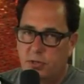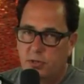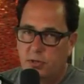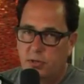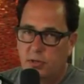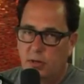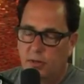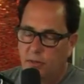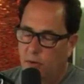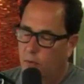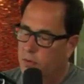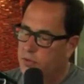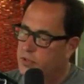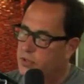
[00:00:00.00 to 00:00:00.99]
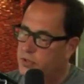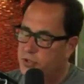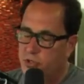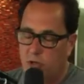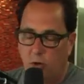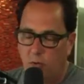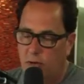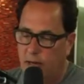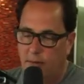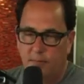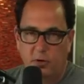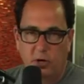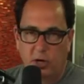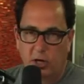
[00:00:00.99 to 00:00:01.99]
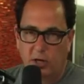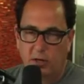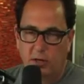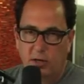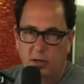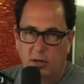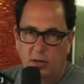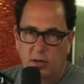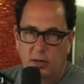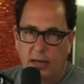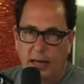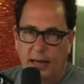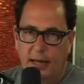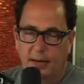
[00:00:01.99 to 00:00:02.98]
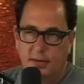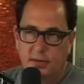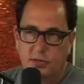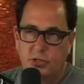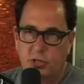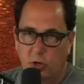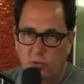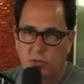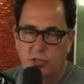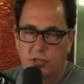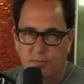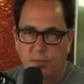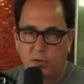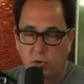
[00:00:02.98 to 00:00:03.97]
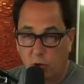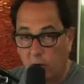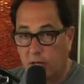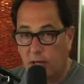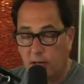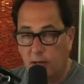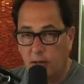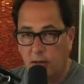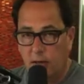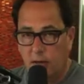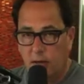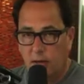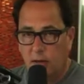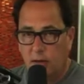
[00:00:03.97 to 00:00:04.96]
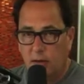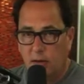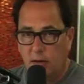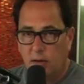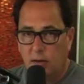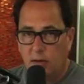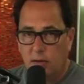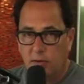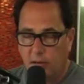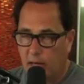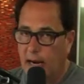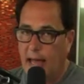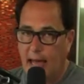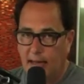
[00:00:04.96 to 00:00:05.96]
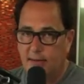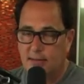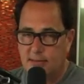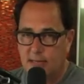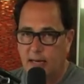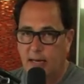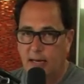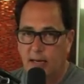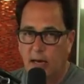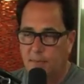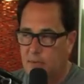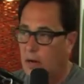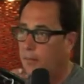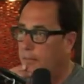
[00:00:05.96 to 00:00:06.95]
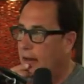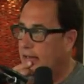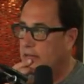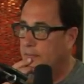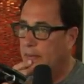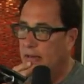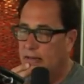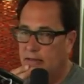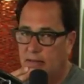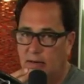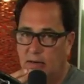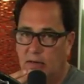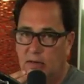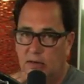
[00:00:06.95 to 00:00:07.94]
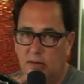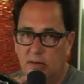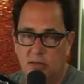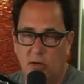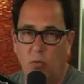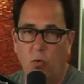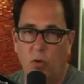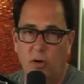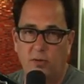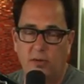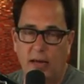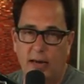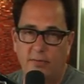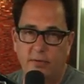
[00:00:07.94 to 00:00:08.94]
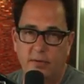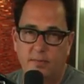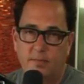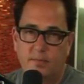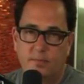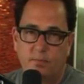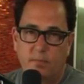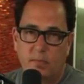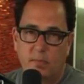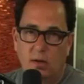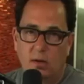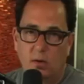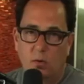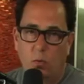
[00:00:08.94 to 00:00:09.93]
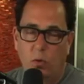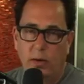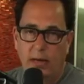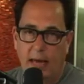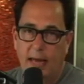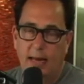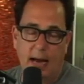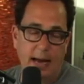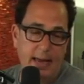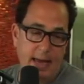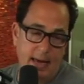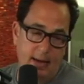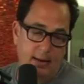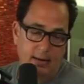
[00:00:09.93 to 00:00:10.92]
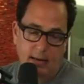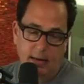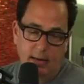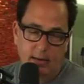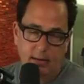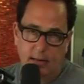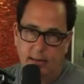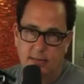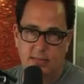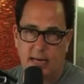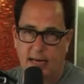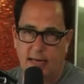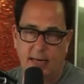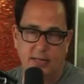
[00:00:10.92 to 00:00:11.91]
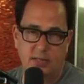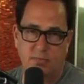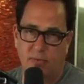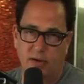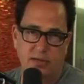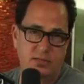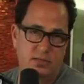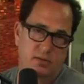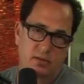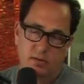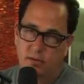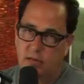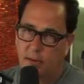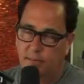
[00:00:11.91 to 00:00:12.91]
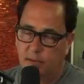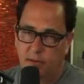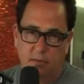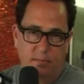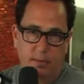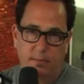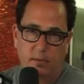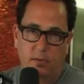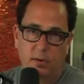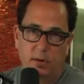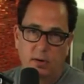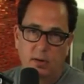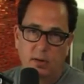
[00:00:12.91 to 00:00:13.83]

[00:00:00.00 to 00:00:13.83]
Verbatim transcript: Ooh. That was so damn good and so simple looking that I had to say I'm come back to make it today because I wanted to have it. We ate, I ate it, and I and Zach had some bites and a couple other people.